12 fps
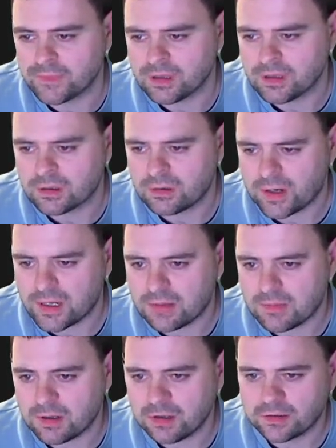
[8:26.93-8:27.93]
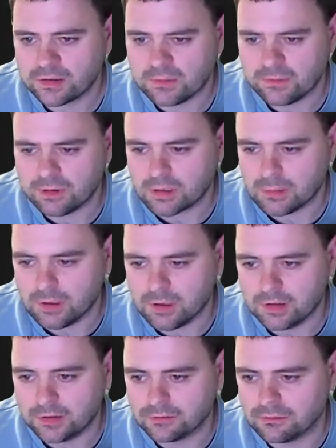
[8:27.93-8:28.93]
Create command, convert
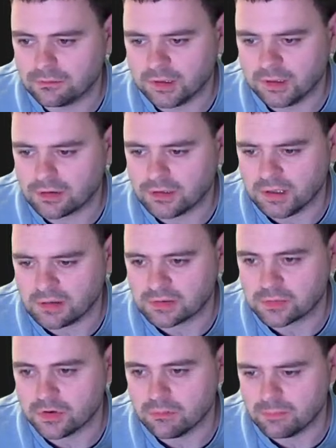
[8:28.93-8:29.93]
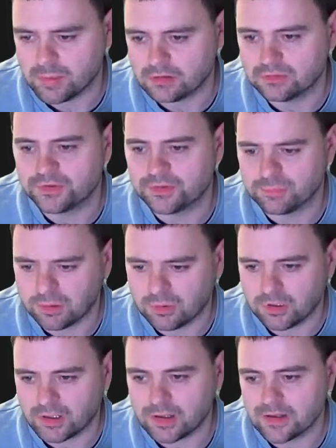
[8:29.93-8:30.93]
command. Right, okay. So we've got build,
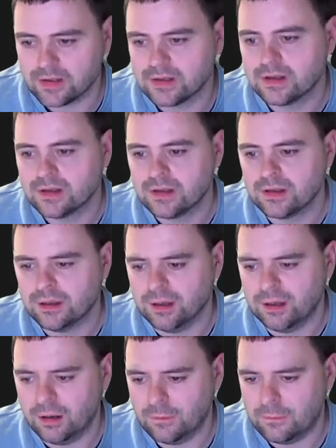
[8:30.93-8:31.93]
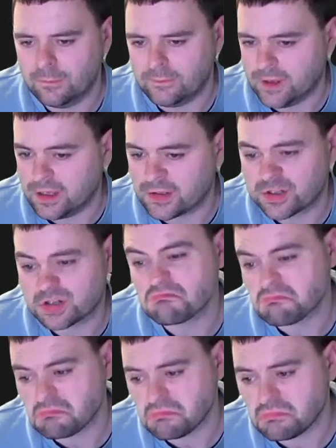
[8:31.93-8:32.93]
deploy, fetch.
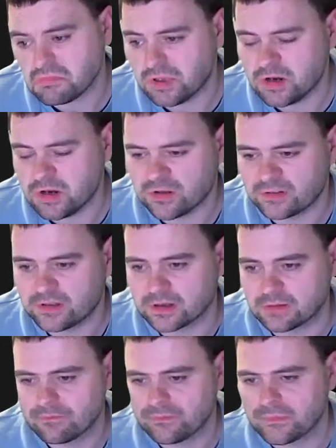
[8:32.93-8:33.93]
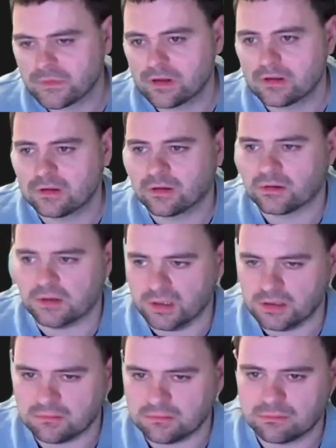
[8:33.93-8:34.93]
Interesting.
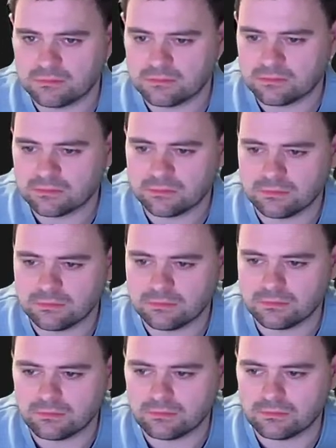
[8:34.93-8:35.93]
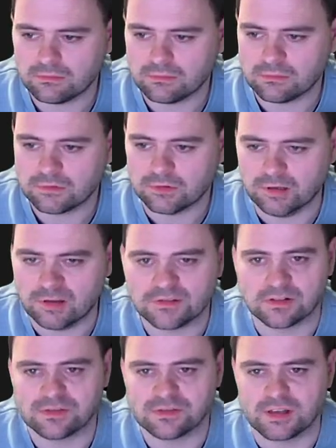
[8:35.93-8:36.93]
Okay. So let's
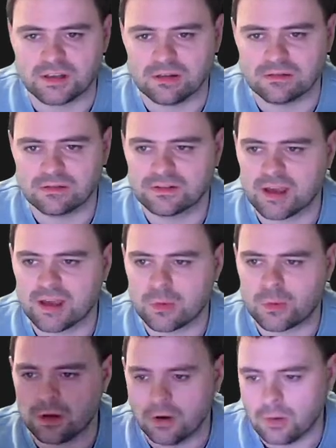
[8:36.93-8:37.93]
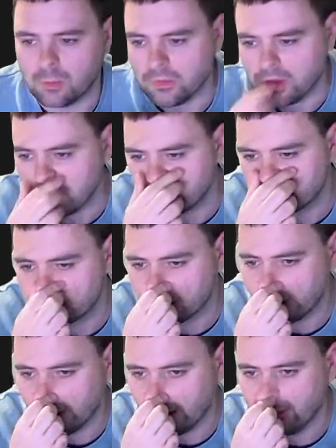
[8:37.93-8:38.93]
just see how we get on with this
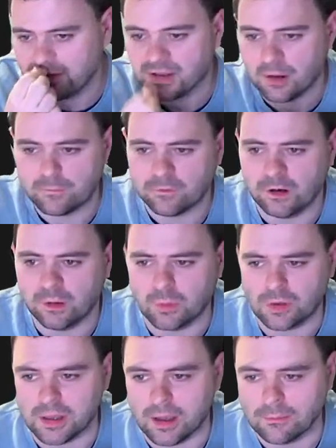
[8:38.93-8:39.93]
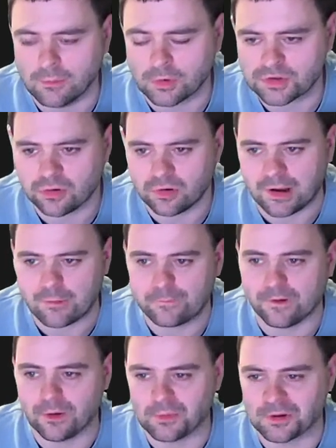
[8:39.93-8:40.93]
and see how far we get. I'm not sure how
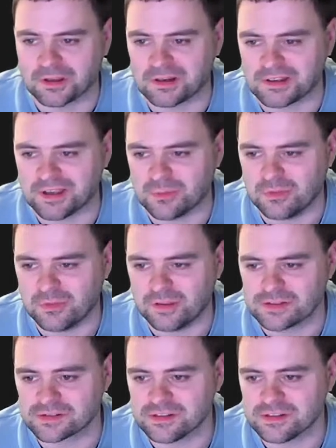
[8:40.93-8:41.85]
far we're going to get with this,